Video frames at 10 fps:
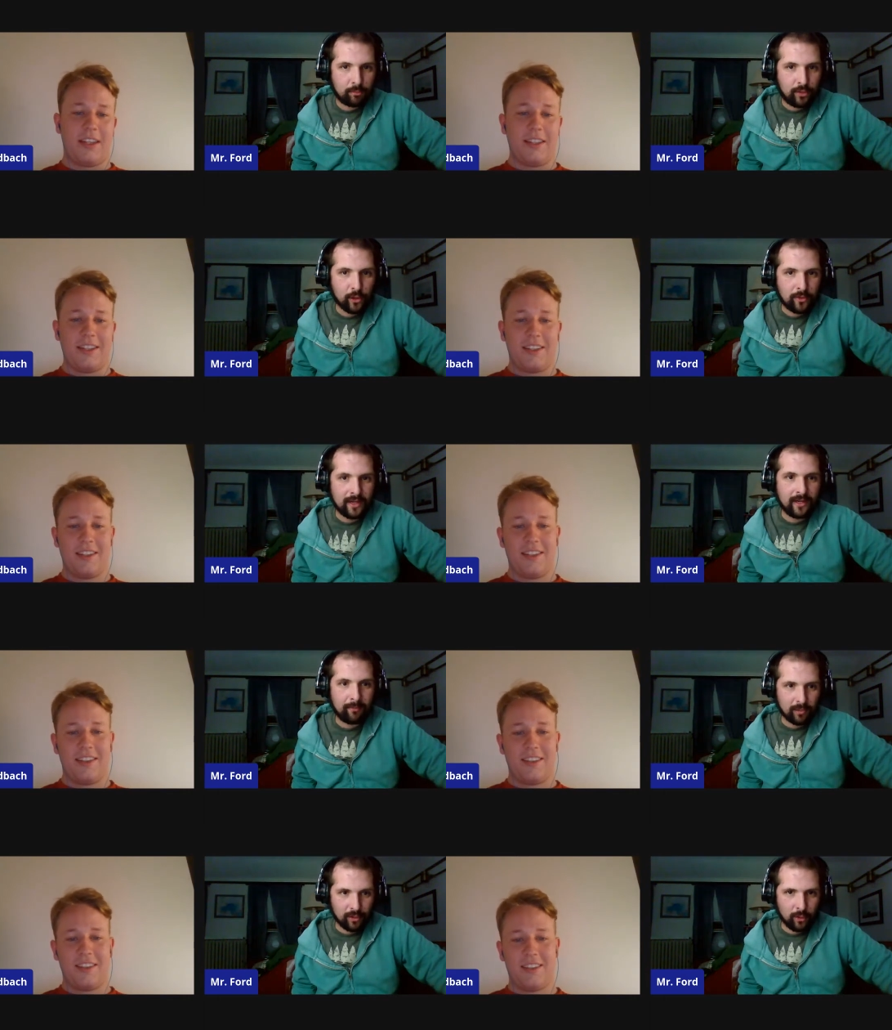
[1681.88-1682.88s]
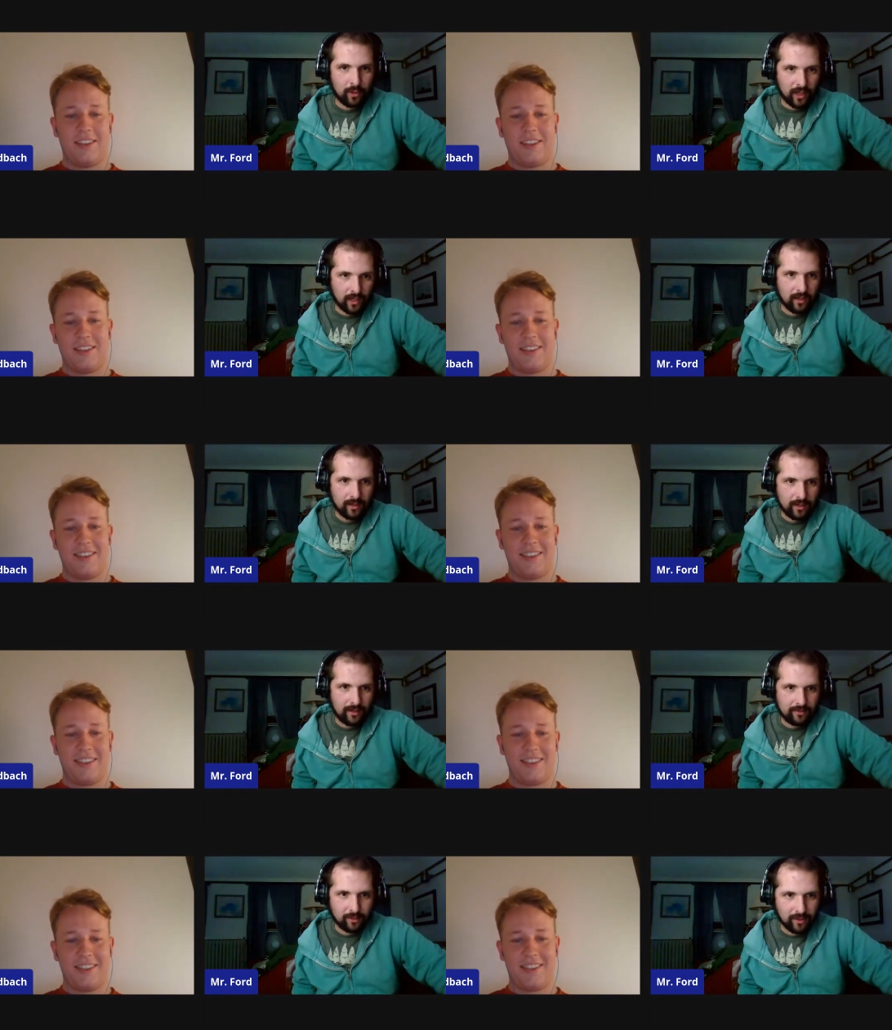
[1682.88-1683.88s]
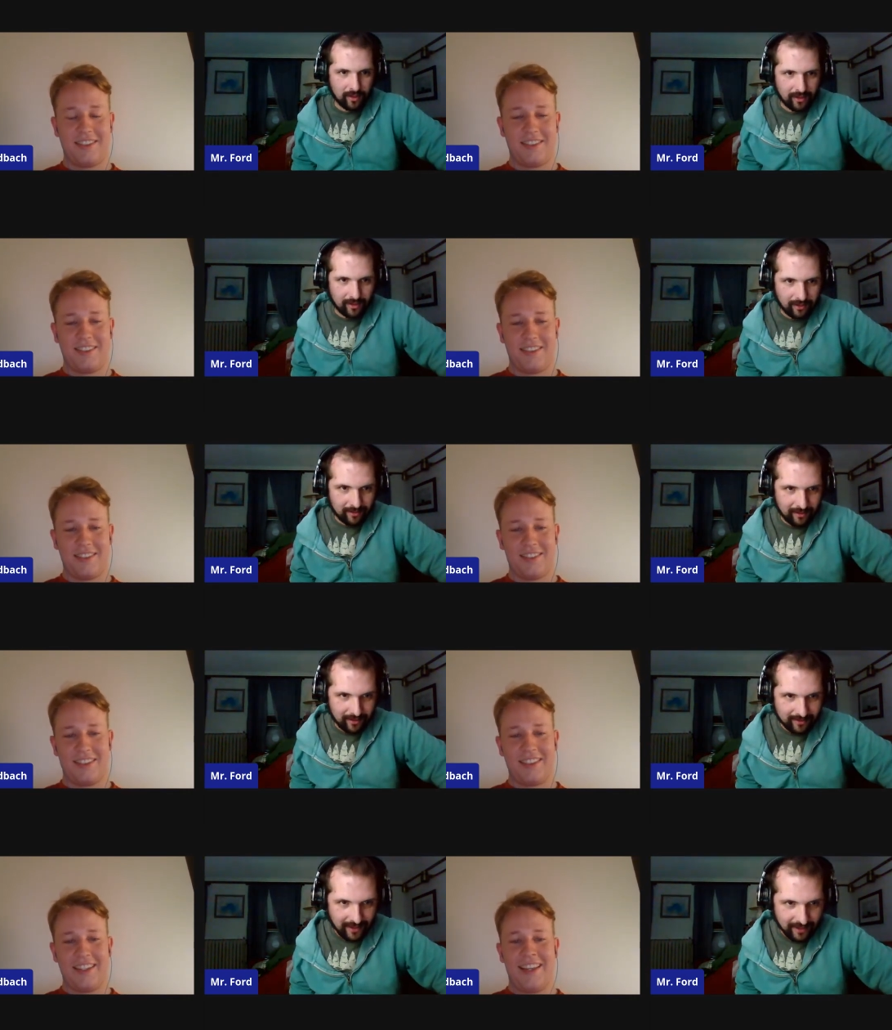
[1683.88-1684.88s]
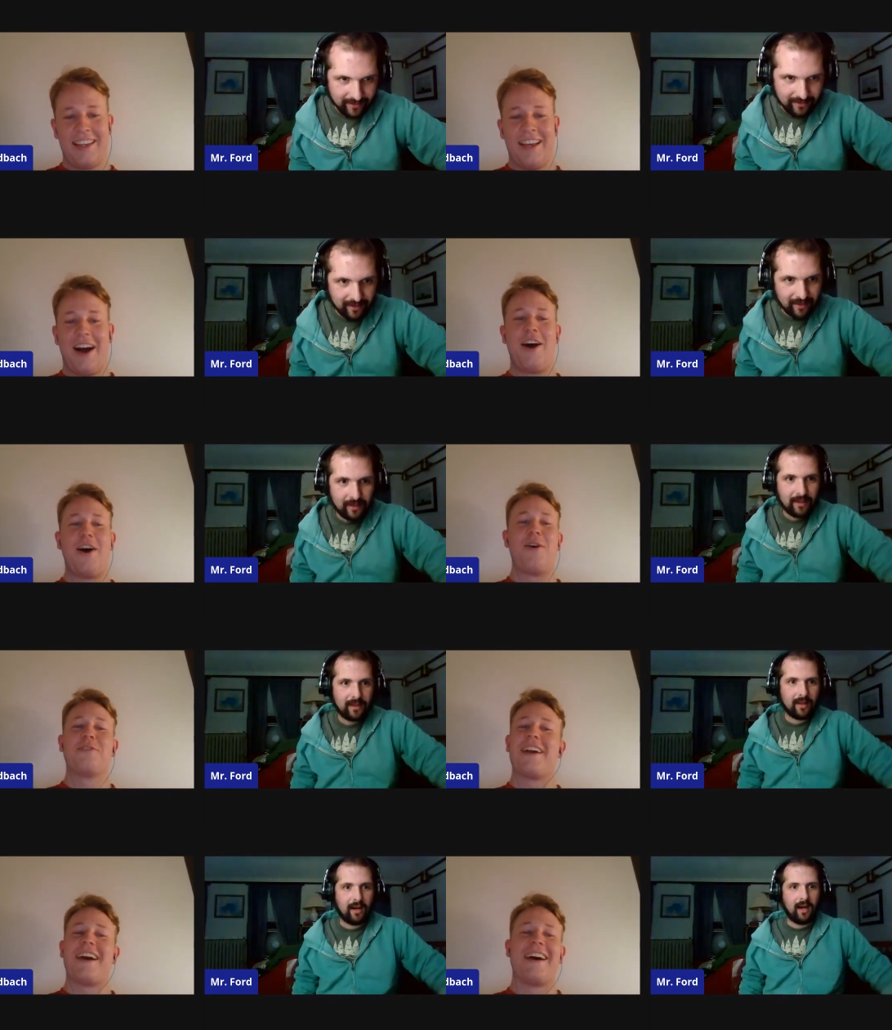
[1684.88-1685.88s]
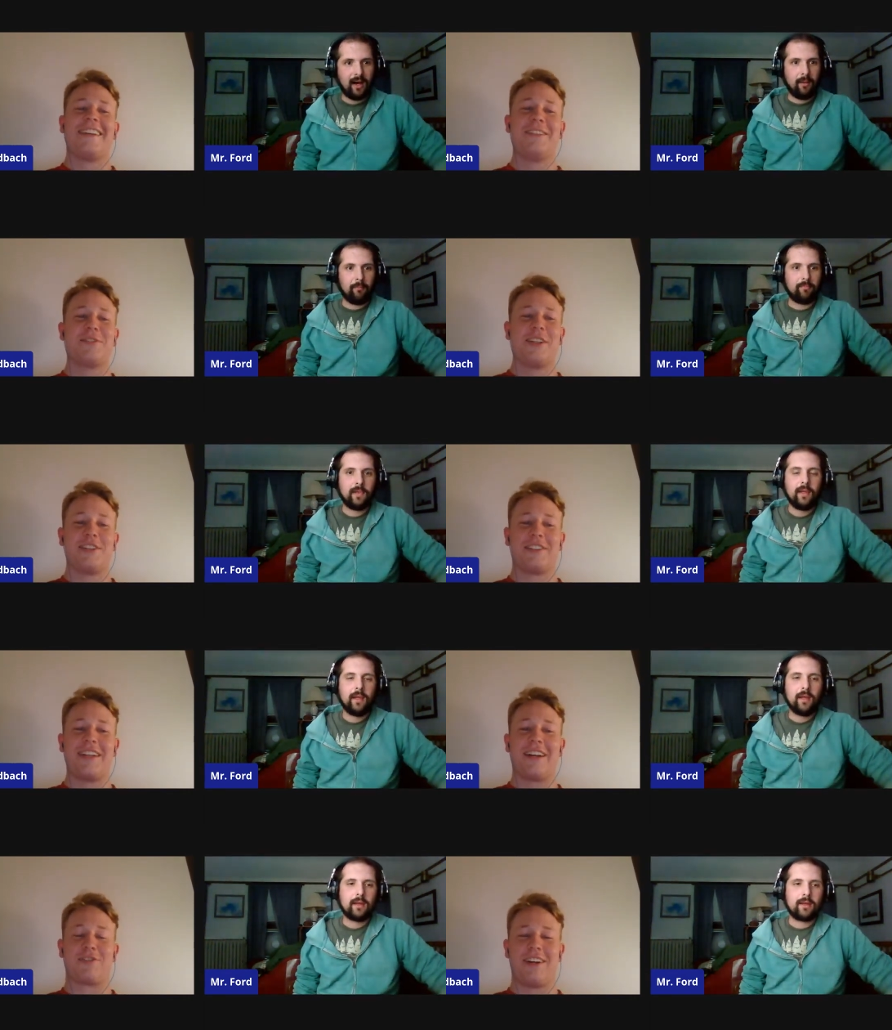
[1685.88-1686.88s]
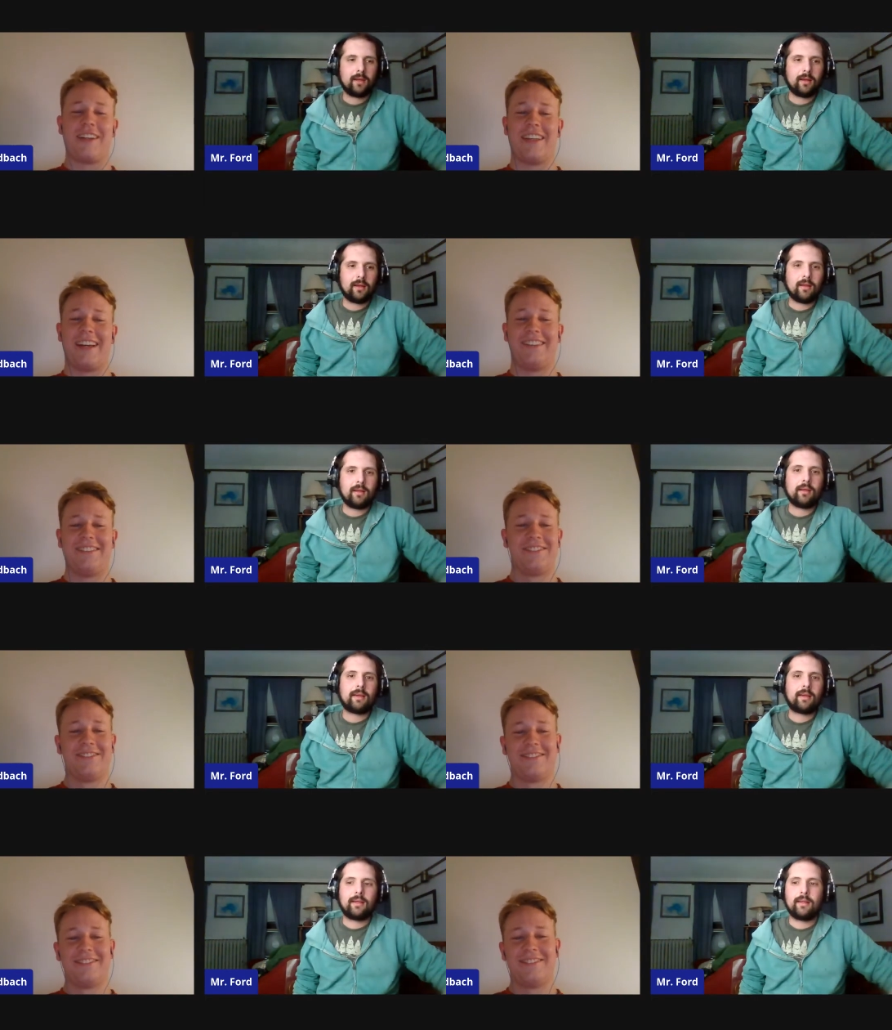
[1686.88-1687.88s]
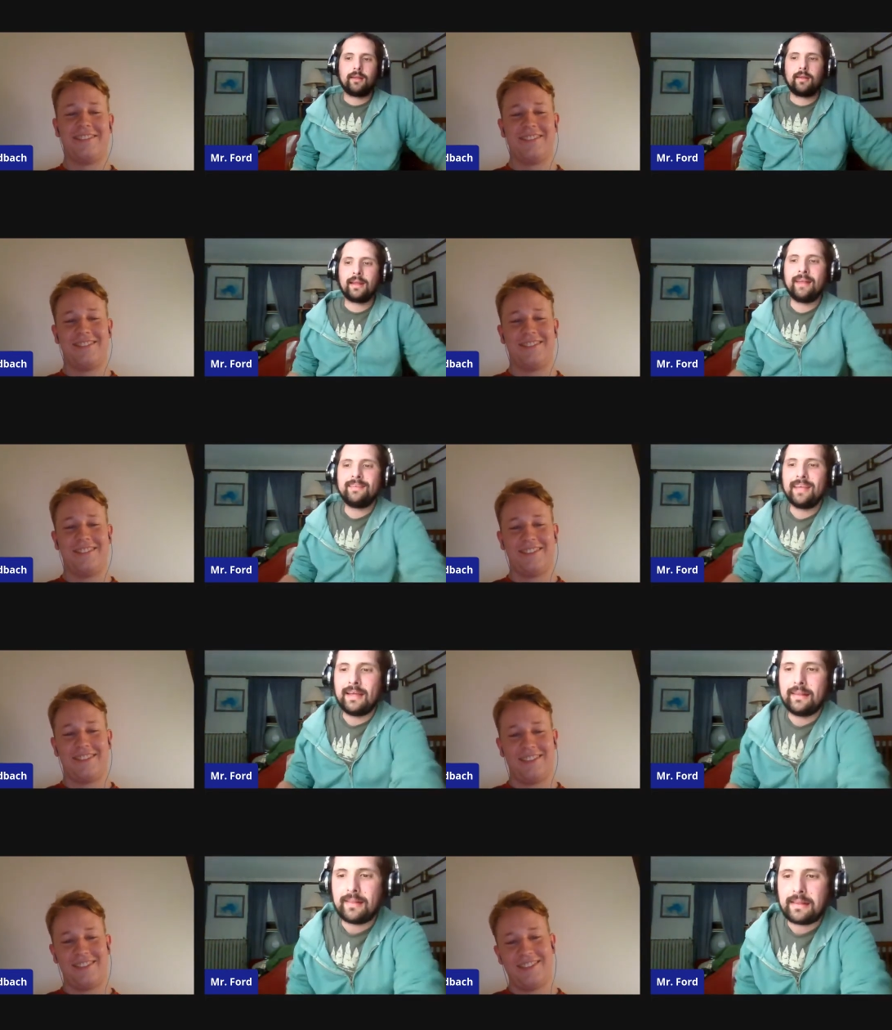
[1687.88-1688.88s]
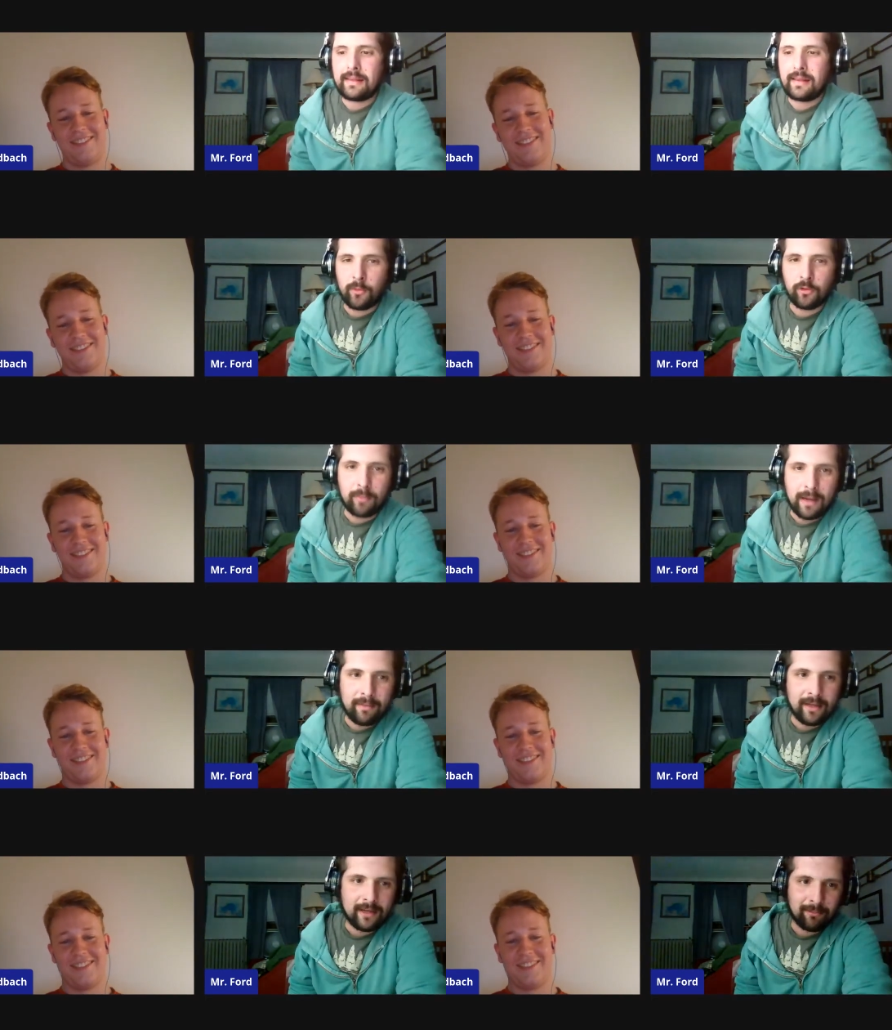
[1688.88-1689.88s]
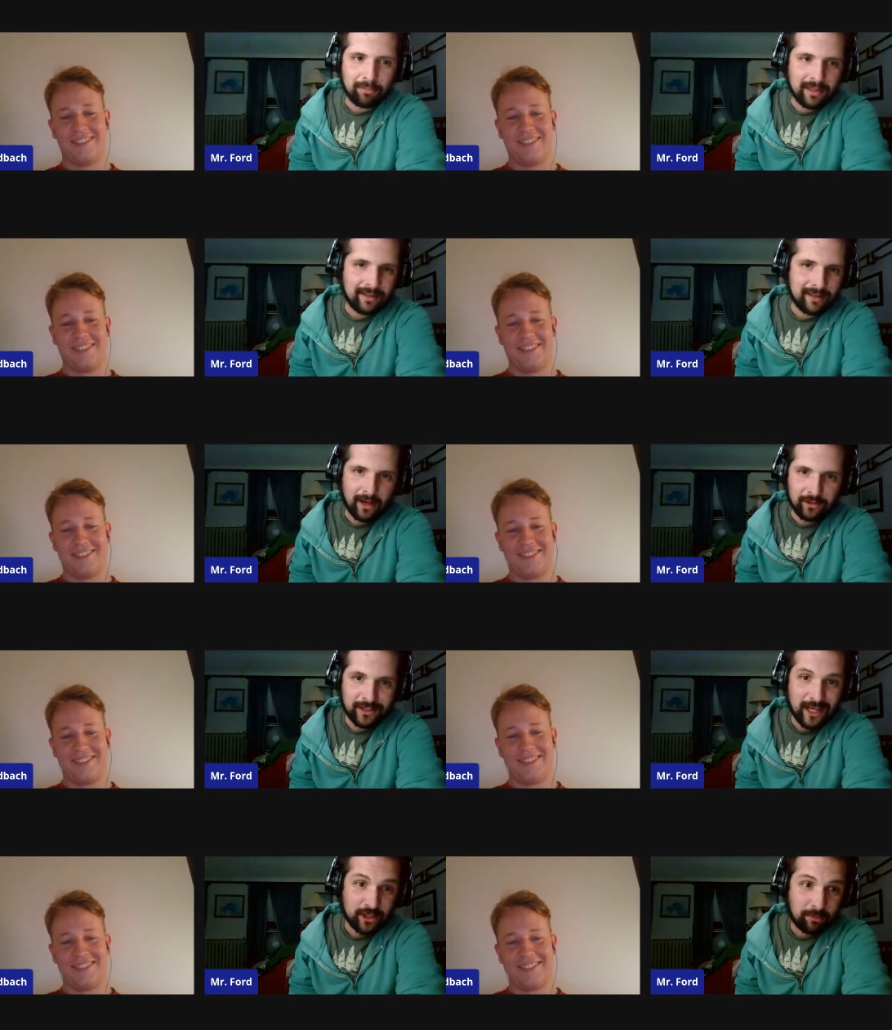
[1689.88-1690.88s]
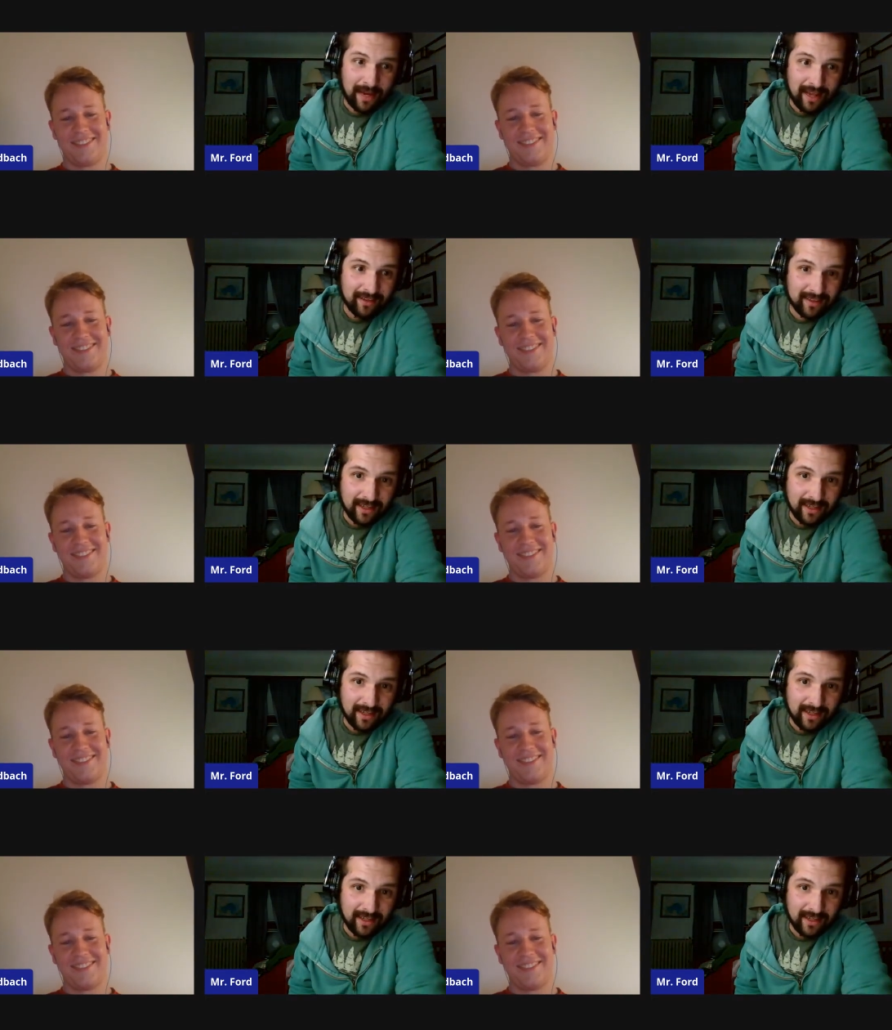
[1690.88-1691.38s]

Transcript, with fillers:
Speaker 1: beluga into uh, his hands. Um, oh
Speaker 2: yeah, he really should not have tried that.
Speaker 1: Can I say this almost made me completely on Josh Baskin